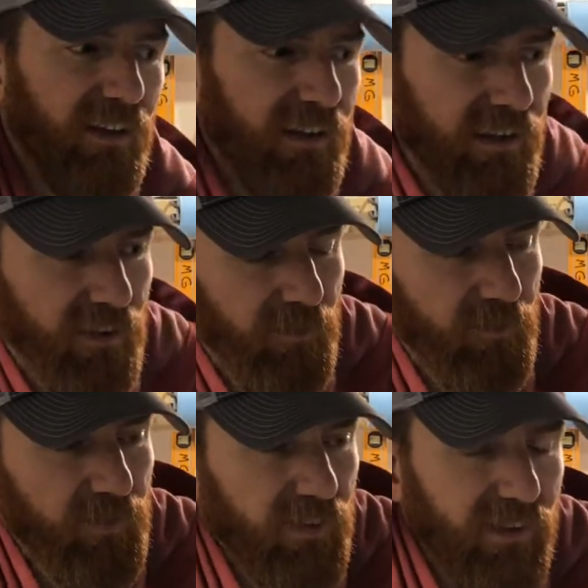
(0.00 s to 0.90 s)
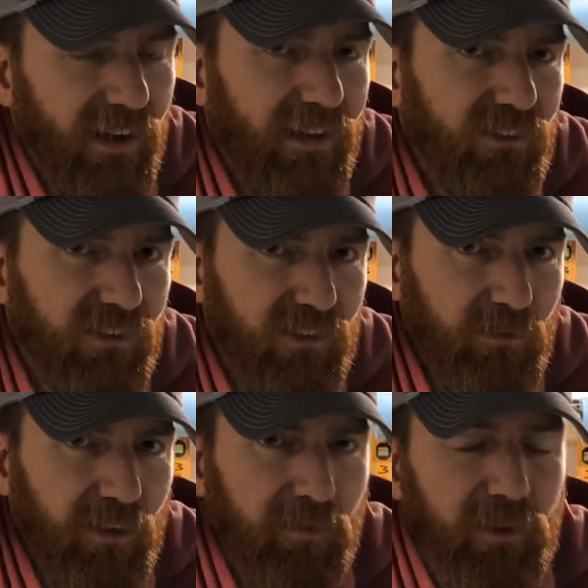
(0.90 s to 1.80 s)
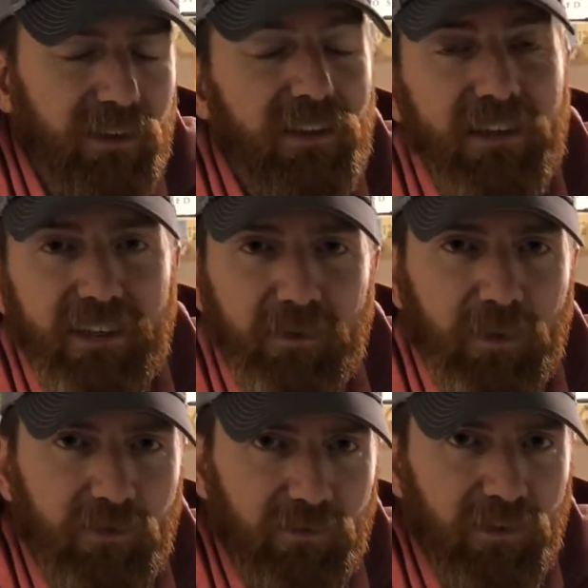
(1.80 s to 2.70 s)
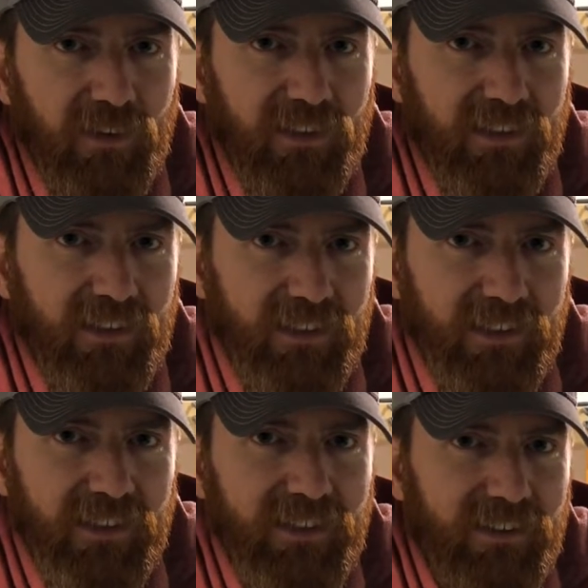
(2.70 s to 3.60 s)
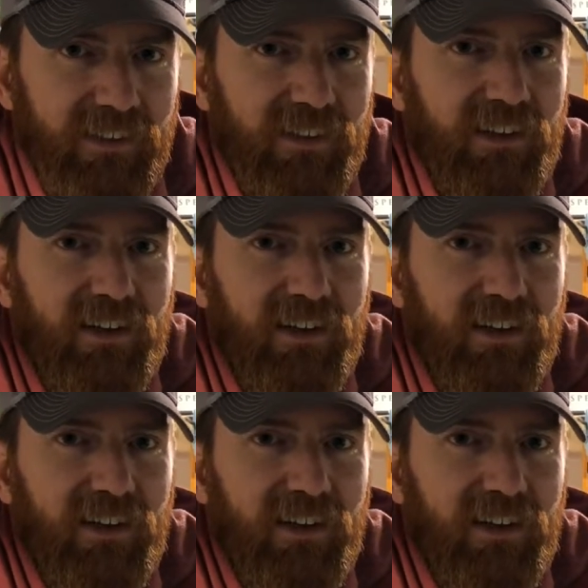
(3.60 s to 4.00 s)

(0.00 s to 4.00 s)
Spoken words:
Now, the dash is something I've been thinking about for like a year.